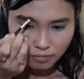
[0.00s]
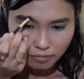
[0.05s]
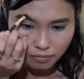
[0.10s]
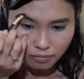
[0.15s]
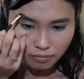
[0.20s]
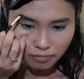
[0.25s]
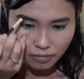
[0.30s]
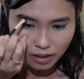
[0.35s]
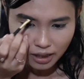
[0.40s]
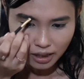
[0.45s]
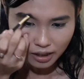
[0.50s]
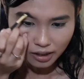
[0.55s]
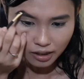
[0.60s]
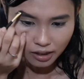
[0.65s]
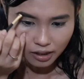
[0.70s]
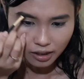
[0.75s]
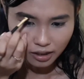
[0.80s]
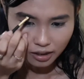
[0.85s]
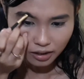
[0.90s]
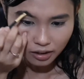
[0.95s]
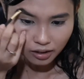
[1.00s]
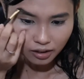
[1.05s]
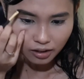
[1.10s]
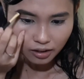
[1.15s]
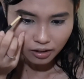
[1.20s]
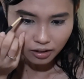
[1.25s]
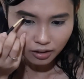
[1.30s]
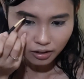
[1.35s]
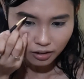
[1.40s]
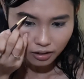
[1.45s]
make it
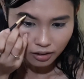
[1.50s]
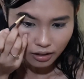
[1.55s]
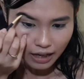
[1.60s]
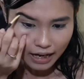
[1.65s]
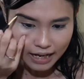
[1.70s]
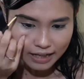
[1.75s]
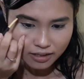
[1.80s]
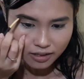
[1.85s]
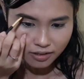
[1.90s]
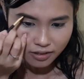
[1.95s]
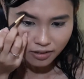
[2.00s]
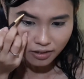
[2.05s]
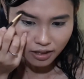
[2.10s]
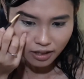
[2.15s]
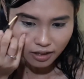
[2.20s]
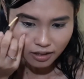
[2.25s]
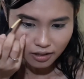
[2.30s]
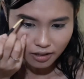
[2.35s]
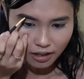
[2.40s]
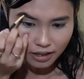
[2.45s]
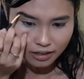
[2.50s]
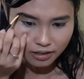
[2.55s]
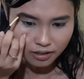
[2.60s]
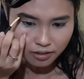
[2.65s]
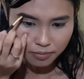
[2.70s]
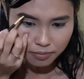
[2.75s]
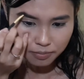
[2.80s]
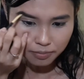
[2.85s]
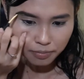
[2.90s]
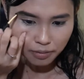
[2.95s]
as thin
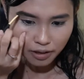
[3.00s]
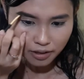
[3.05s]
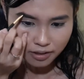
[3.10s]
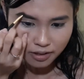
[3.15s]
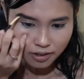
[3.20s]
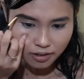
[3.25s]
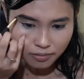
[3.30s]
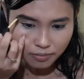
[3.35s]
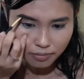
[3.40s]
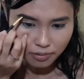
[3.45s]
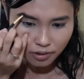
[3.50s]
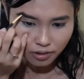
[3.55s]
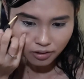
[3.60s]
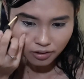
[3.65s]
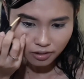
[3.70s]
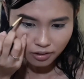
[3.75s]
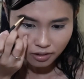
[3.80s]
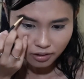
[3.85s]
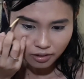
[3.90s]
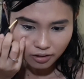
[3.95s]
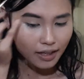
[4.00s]
as possible.